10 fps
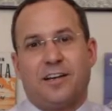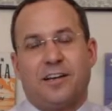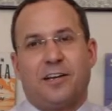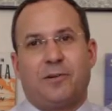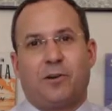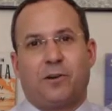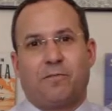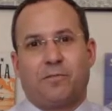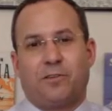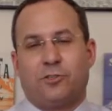and
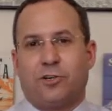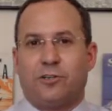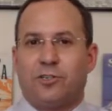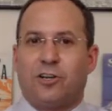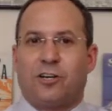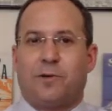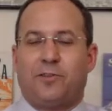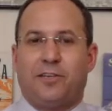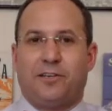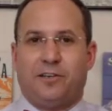where the judge talked about
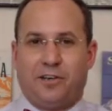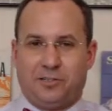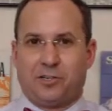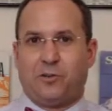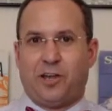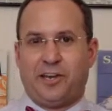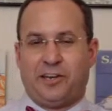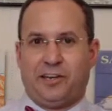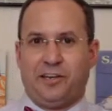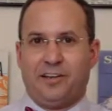the
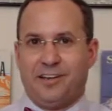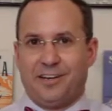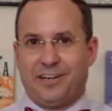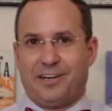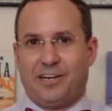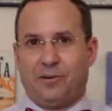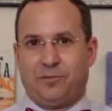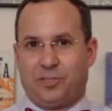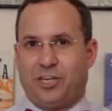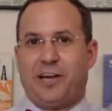escalating,
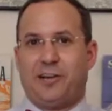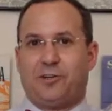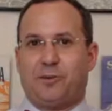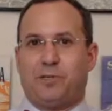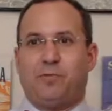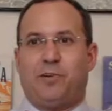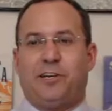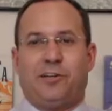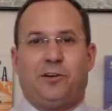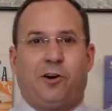standard
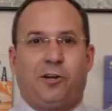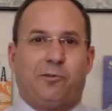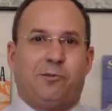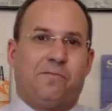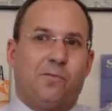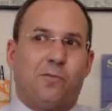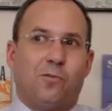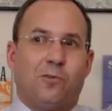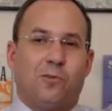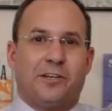between, are you a
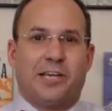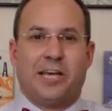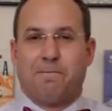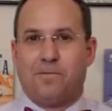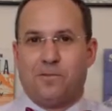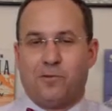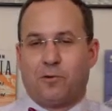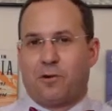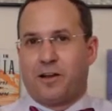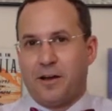fool, a damn fool,
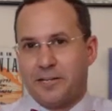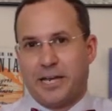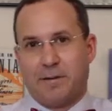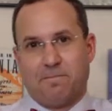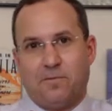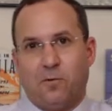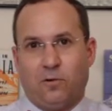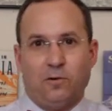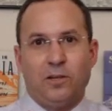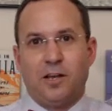or a goddamn
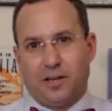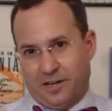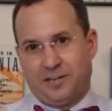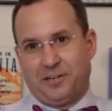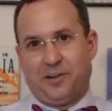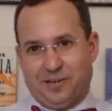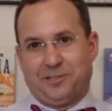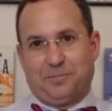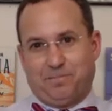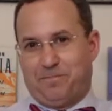fool, and
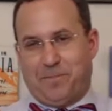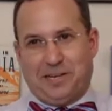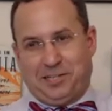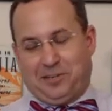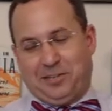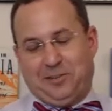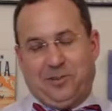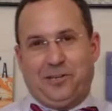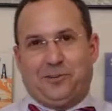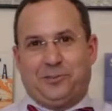as basically the
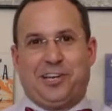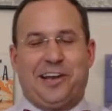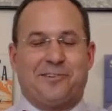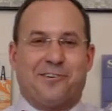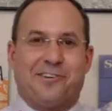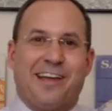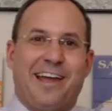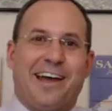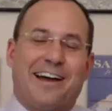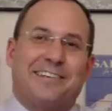legal standard.
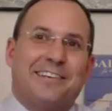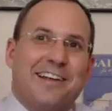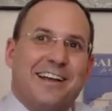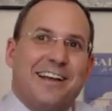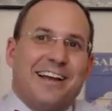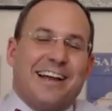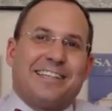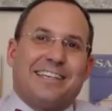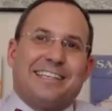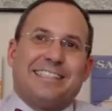And
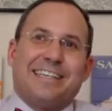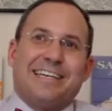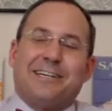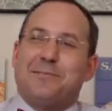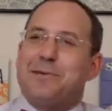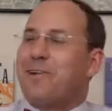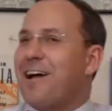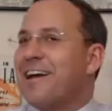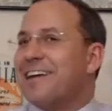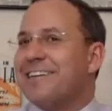it's like that could be
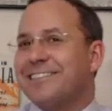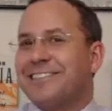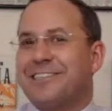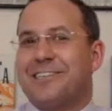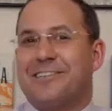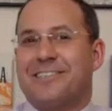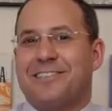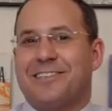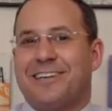right. So it's.